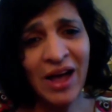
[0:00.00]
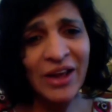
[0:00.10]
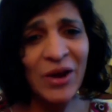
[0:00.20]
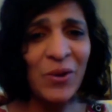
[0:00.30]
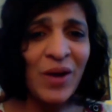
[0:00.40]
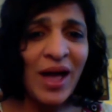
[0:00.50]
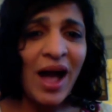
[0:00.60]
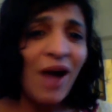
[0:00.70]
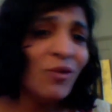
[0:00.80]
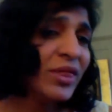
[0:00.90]

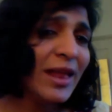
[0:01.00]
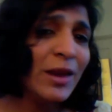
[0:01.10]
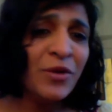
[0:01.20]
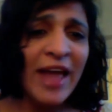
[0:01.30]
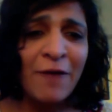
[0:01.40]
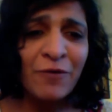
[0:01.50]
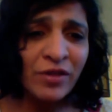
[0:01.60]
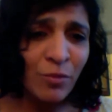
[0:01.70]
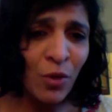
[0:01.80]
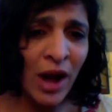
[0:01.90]
I would celebrate every
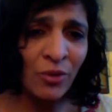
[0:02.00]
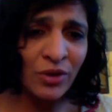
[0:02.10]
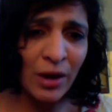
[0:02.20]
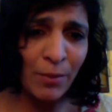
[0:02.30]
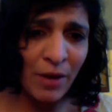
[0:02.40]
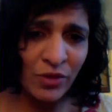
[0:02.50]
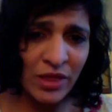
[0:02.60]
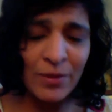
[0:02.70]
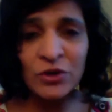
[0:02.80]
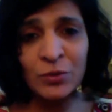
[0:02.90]
small outcome I was
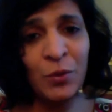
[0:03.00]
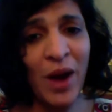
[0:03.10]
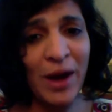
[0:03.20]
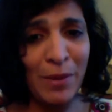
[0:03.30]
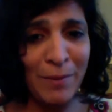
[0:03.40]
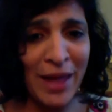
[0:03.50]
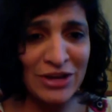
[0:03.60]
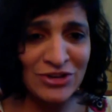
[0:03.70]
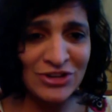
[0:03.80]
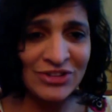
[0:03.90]
able to provide my
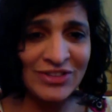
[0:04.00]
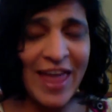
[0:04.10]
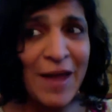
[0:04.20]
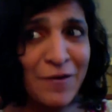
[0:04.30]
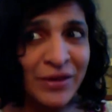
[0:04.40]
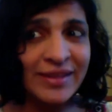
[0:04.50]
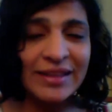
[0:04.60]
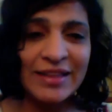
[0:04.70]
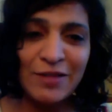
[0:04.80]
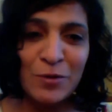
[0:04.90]
patients, every
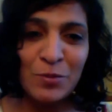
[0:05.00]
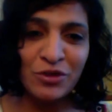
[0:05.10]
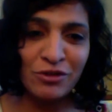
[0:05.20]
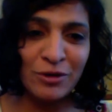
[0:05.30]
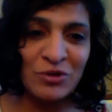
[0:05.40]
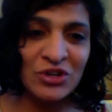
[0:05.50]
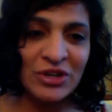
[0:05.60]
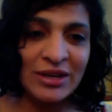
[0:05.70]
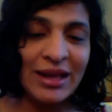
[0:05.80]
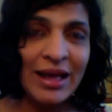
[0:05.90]
successful prescription,